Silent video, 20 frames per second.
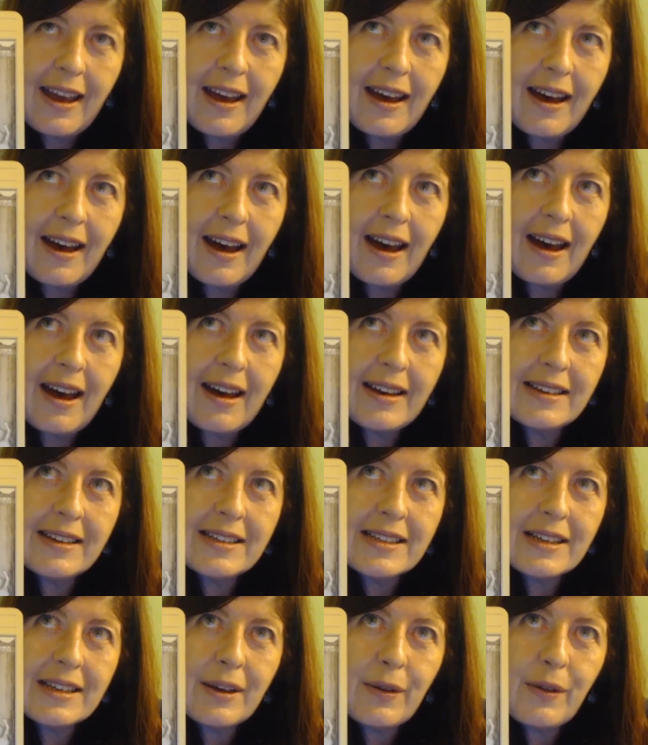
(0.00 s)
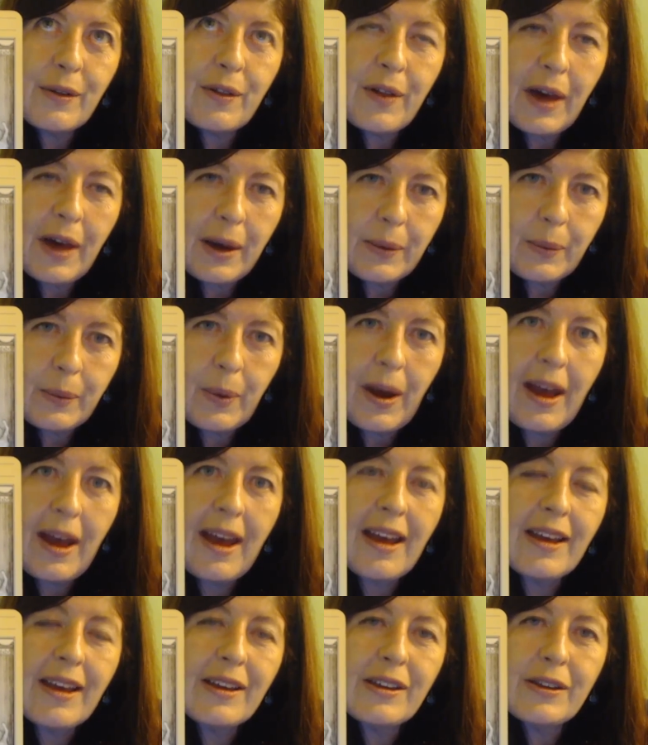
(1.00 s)
and that way
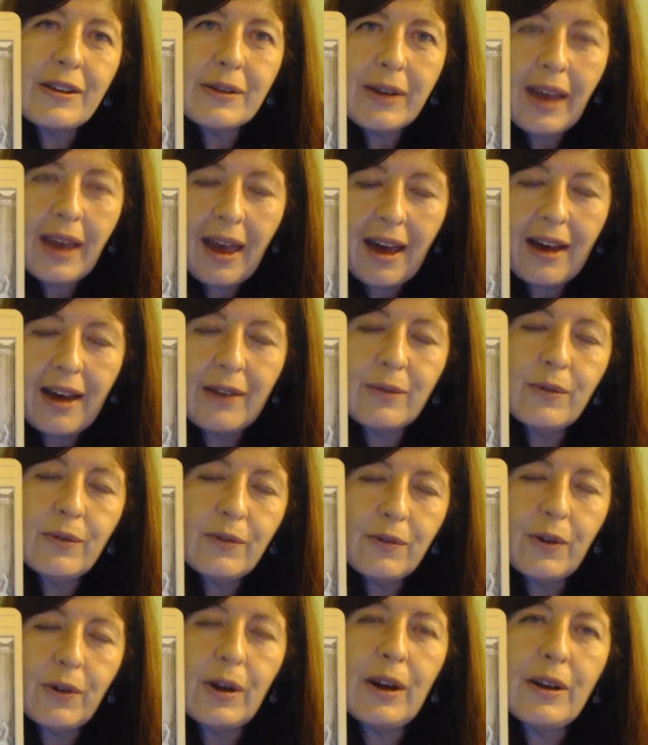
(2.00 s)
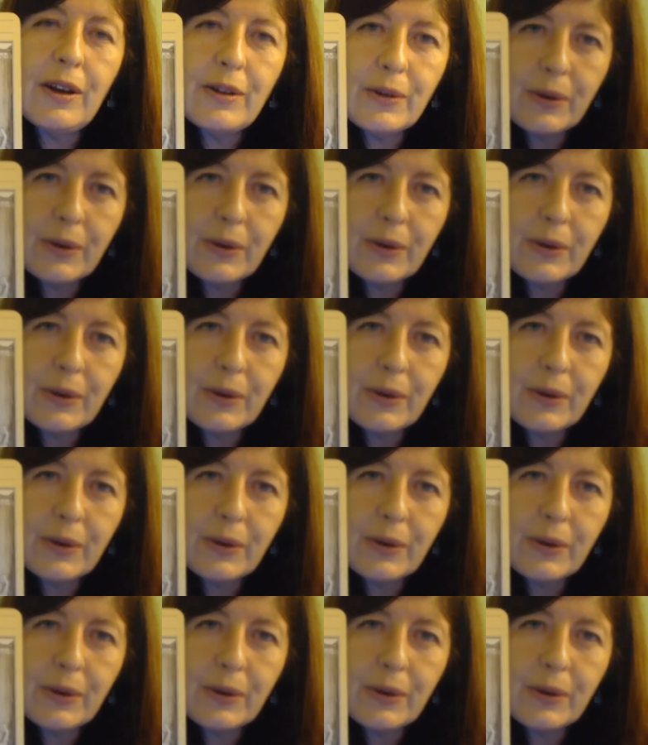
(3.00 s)
you can follow your